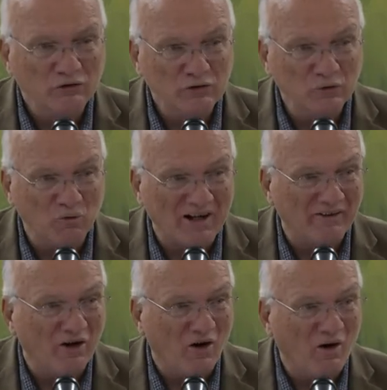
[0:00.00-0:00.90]
do
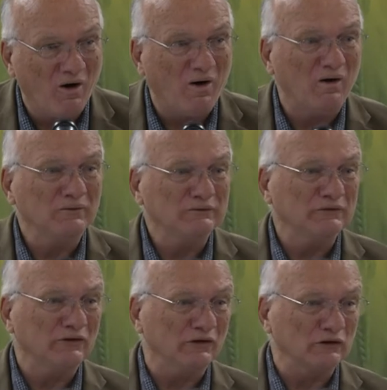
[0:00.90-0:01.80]
what? All
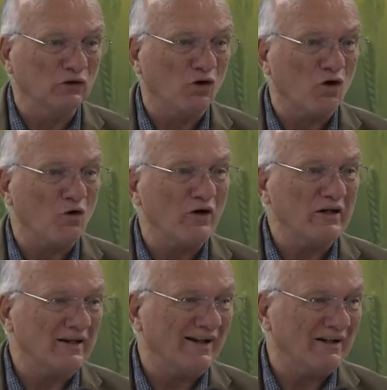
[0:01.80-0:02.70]
to the
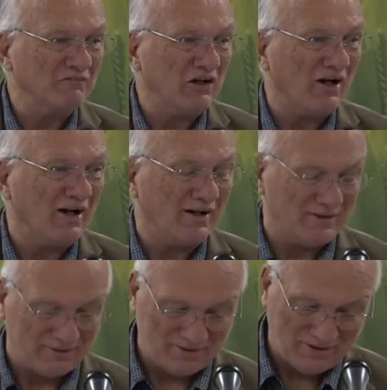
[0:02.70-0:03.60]
glory of God.
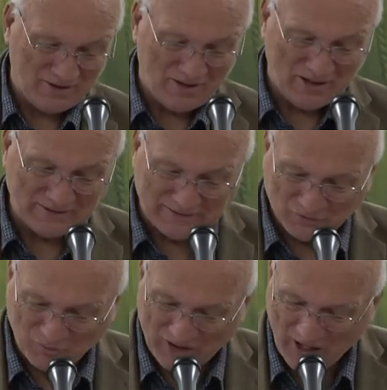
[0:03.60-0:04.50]
He says,
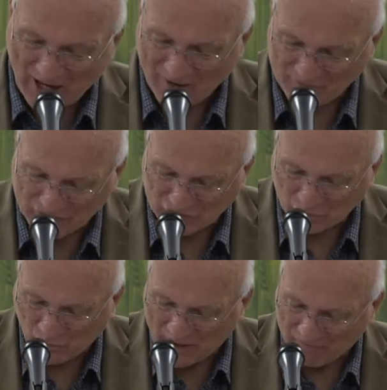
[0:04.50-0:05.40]
We have this
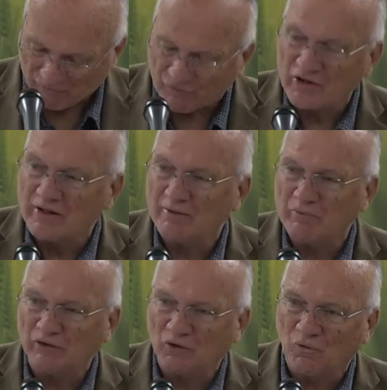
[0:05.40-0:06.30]
great freedom
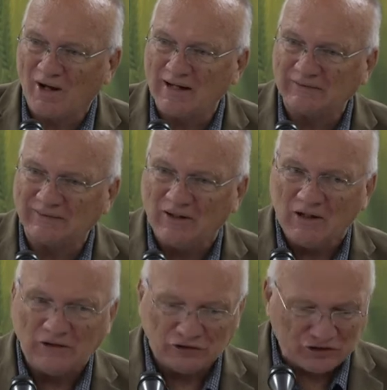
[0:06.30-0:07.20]
in Christ.
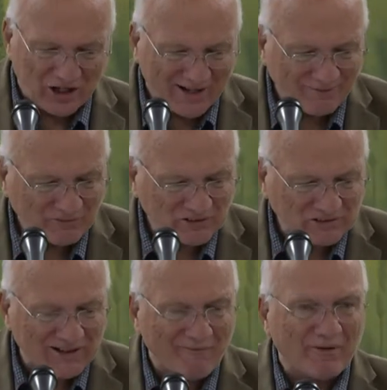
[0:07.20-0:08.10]
James is
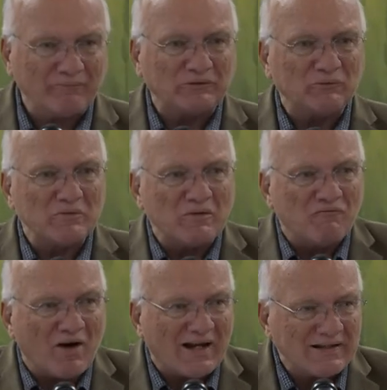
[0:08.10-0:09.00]
giving him some
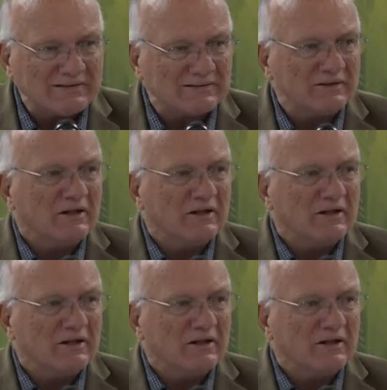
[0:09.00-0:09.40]
advice.